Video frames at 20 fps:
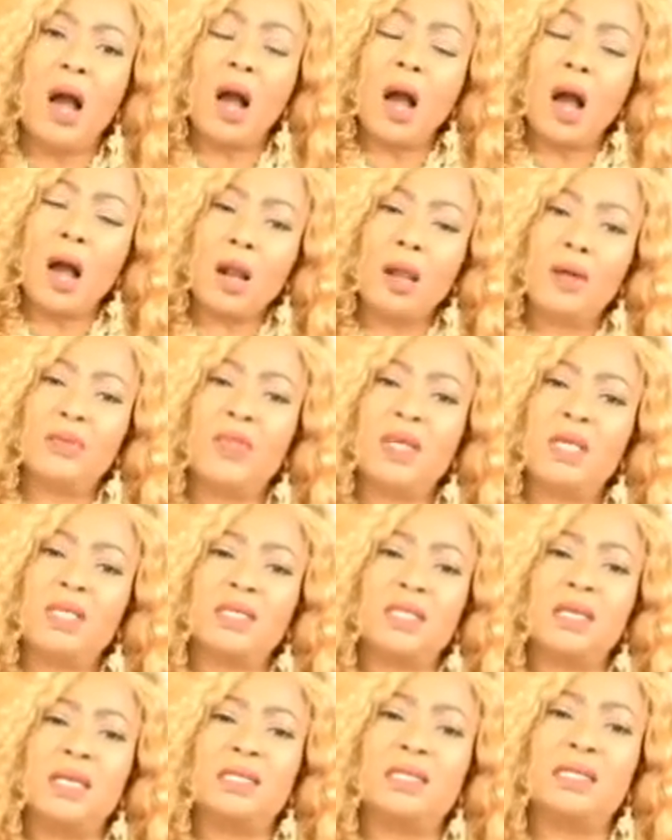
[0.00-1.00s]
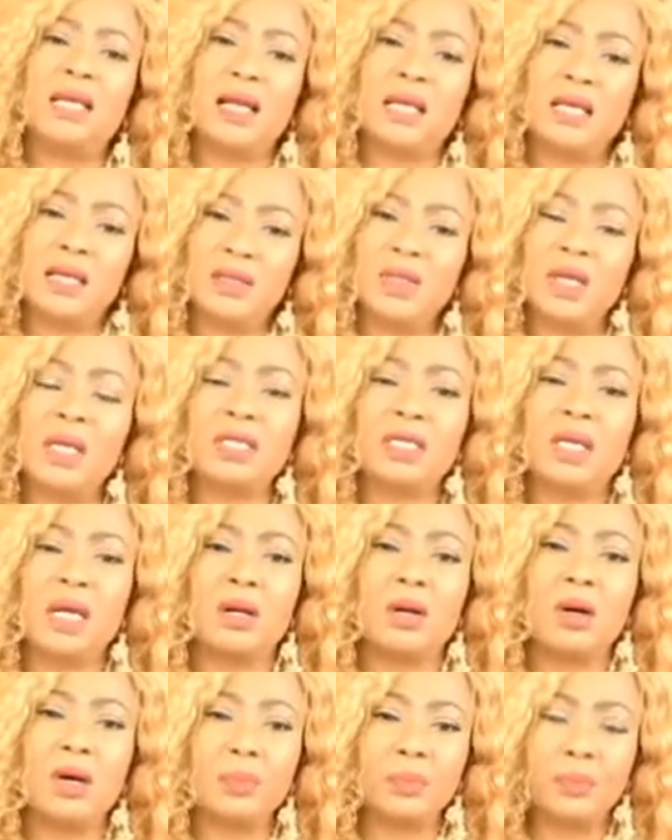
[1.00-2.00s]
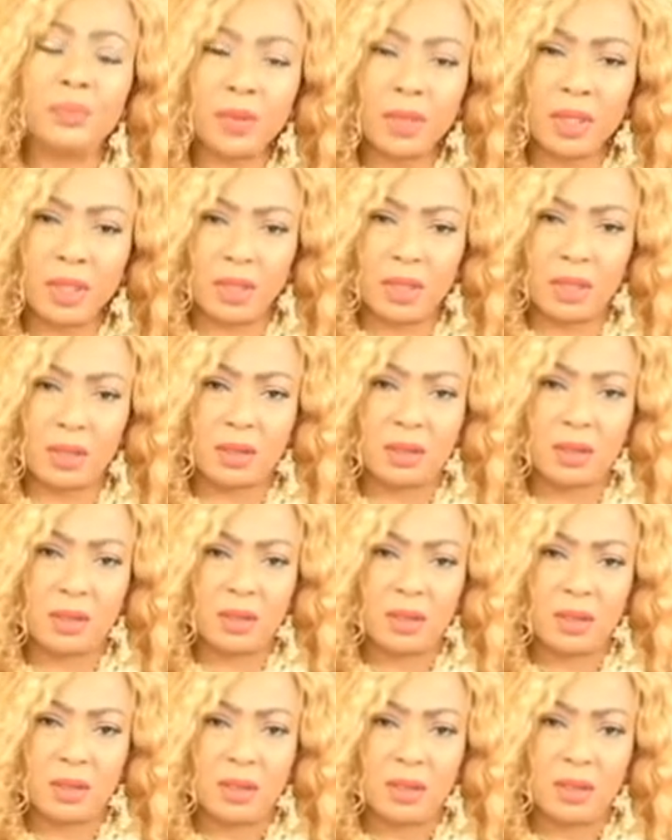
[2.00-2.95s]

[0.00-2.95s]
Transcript: All of these things are the things that God put in us.